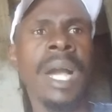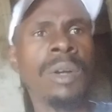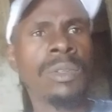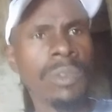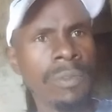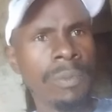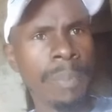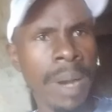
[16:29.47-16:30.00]

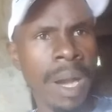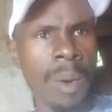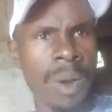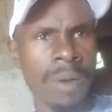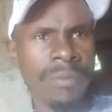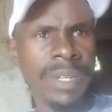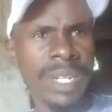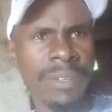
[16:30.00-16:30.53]
out of
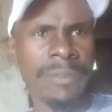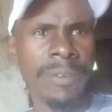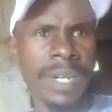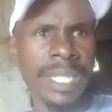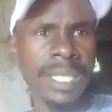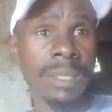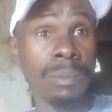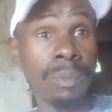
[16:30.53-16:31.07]
power very
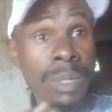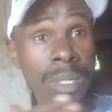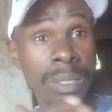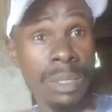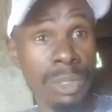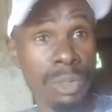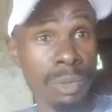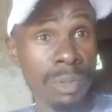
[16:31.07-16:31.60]
fast
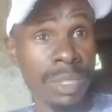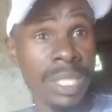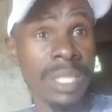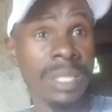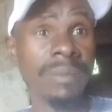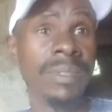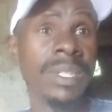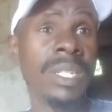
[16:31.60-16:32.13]
when
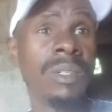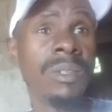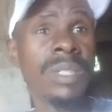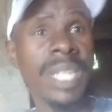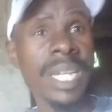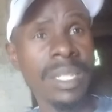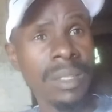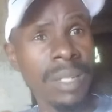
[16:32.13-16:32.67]
shooting
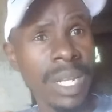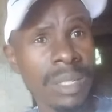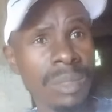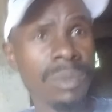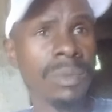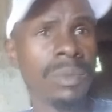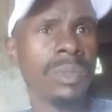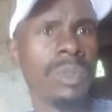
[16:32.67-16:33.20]
videos and
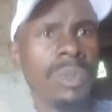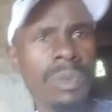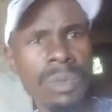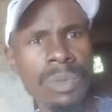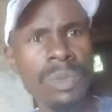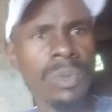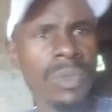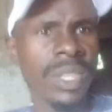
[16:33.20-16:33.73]
trying to, you know,
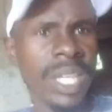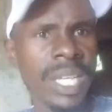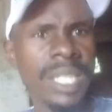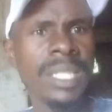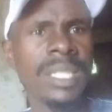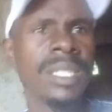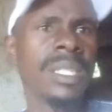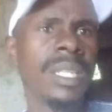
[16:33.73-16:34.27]
do
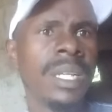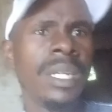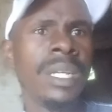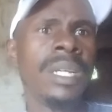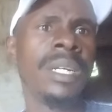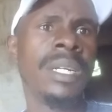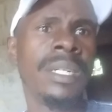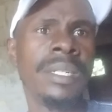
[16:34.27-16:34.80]
things
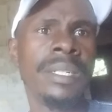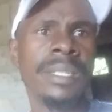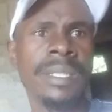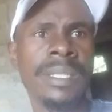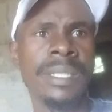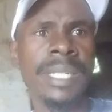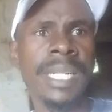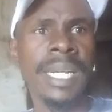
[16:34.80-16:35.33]

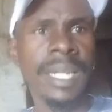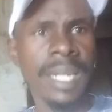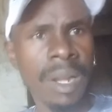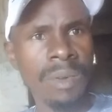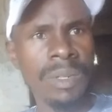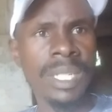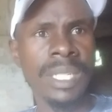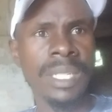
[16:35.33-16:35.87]

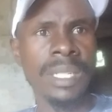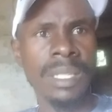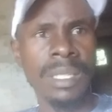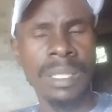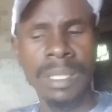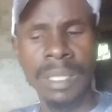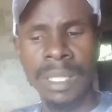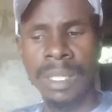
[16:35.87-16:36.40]
around it.
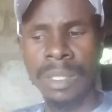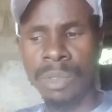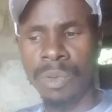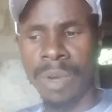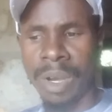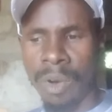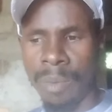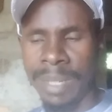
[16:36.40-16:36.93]

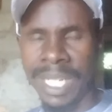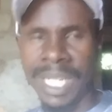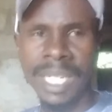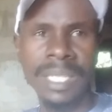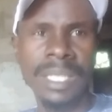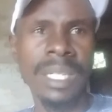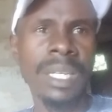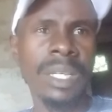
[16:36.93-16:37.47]
You are
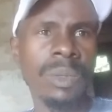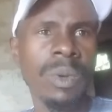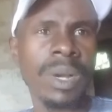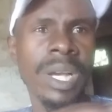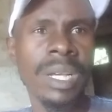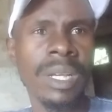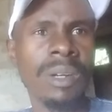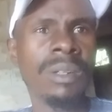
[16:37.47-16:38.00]
communicating, you
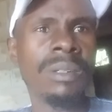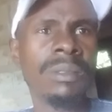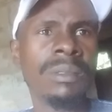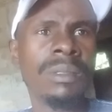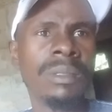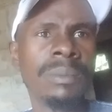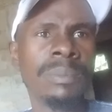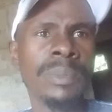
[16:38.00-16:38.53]
are
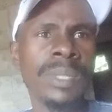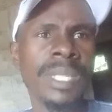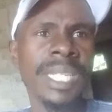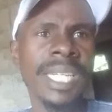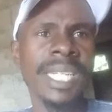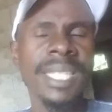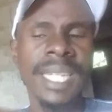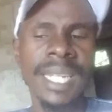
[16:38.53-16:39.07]

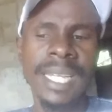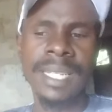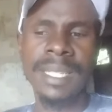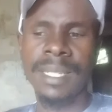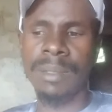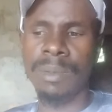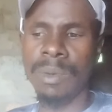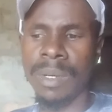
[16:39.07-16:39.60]
putting
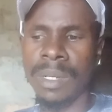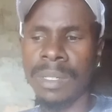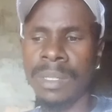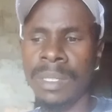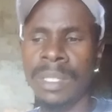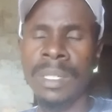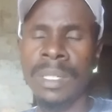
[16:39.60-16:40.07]
internet, you are